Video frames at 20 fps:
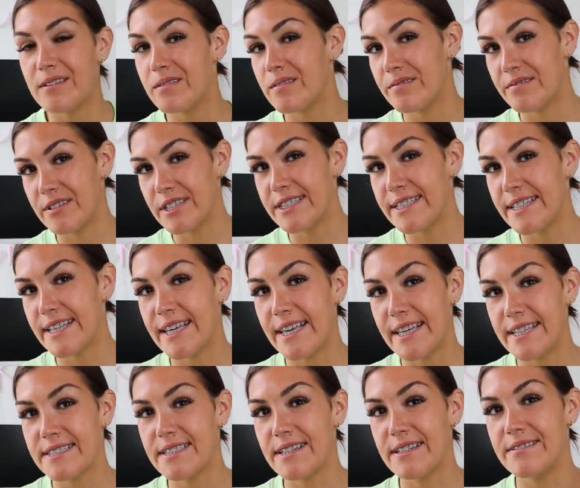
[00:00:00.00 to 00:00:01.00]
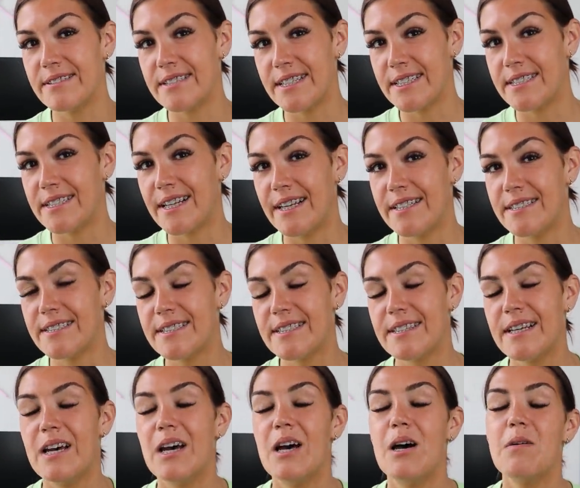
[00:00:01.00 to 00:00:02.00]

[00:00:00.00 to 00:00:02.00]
for reversing insulin resistance,